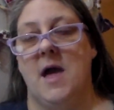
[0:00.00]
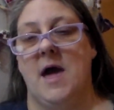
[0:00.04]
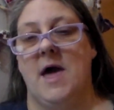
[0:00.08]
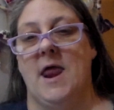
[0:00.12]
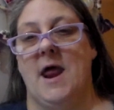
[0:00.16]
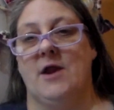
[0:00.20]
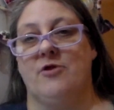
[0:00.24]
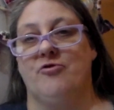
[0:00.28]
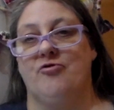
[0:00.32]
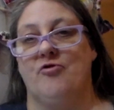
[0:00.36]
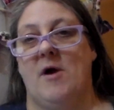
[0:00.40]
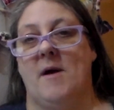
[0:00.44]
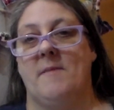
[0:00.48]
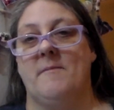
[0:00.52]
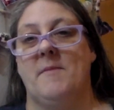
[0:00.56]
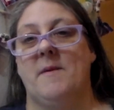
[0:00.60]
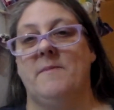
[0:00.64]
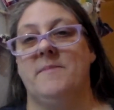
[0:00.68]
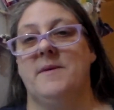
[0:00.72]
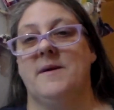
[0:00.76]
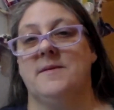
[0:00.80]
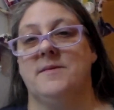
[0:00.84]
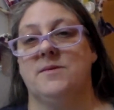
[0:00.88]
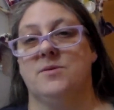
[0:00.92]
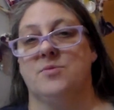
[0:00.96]
and I try my
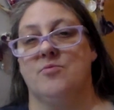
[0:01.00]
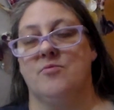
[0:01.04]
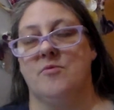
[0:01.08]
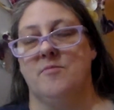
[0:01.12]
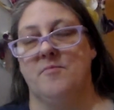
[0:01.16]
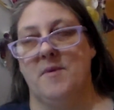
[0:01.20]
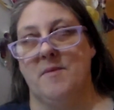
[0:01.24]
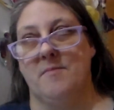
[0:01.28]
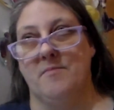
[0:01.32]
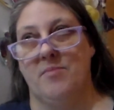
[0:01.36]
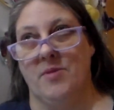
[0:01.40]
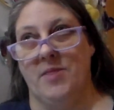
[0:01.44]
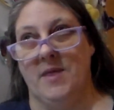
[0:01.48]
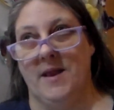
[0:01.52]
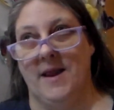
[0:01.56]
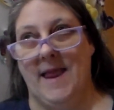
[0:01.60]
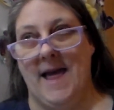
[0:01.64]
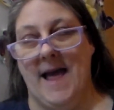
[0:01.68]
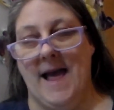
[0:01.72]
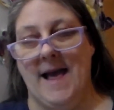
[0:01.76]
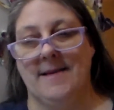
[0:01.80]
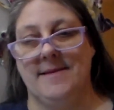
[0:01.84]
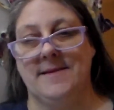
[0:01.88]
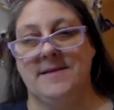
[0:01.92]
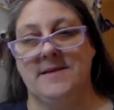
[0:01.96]
best to remember the
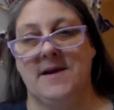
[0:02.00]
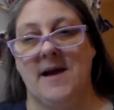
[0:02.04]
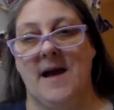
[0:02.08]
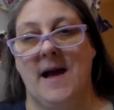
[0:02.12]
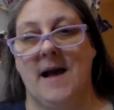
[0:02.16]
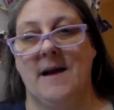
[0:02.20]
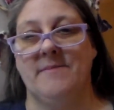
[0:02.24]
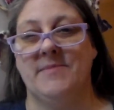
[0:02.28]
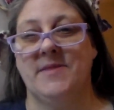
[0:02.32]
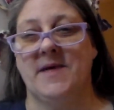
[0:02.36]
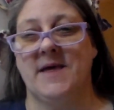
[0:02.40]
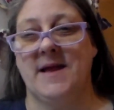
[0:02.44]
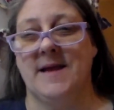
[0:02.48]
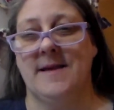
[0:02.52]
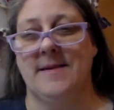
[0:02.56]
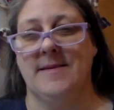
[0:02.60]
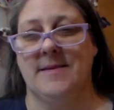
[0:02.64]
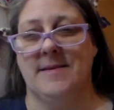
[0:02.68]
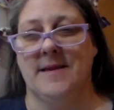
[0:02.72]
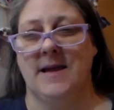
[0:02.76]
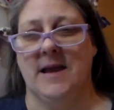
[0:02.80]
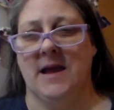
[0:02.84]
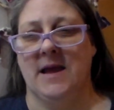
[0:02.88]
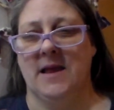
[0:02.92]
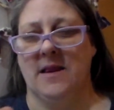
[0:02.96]
last time that I
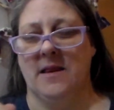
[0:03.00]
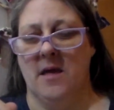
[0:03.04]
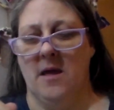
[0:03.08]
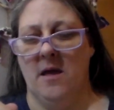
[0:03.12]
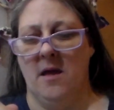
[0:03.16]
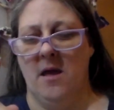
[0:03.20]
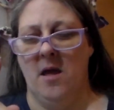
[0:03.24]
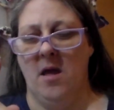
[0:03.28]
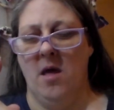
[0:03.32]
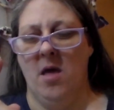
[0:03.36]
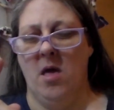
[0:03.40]
seen